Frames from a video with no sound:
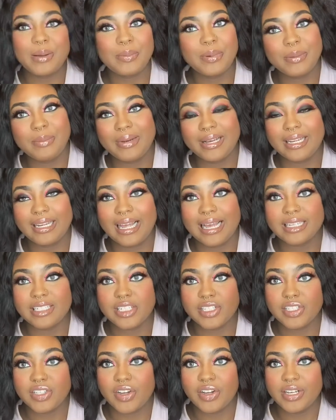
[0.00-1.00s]
put my
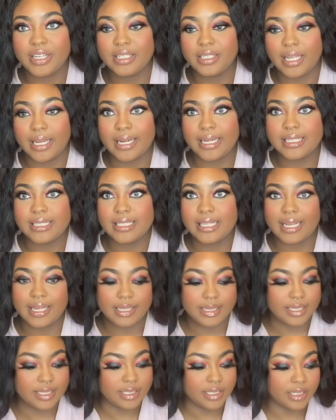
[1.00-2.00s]
lashes on. Like I said,
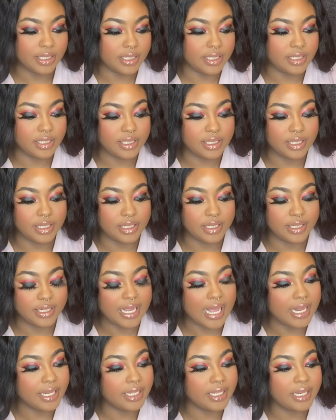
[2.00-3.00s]
this is the
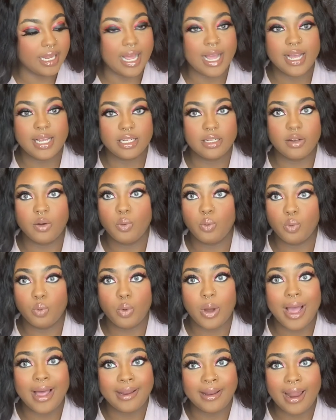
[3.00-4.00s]
Cali lot. Oh,
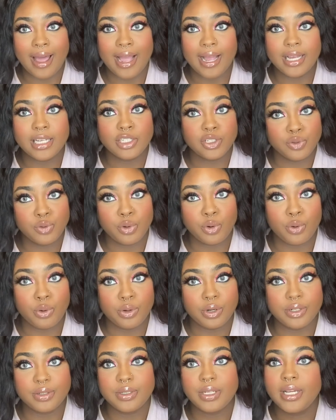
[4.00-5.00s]
a lot it's
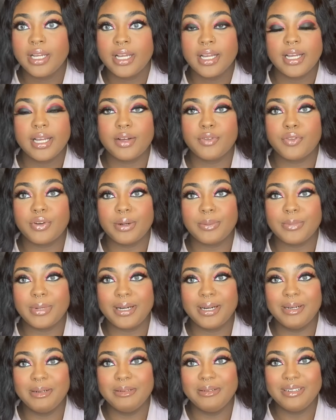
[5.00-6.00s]
Unicorn from
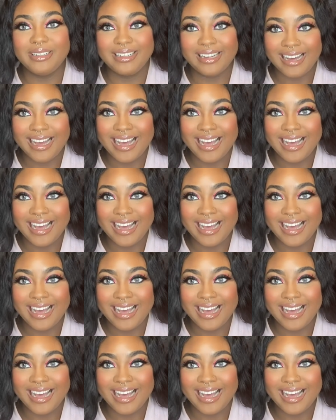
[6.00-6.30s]
um,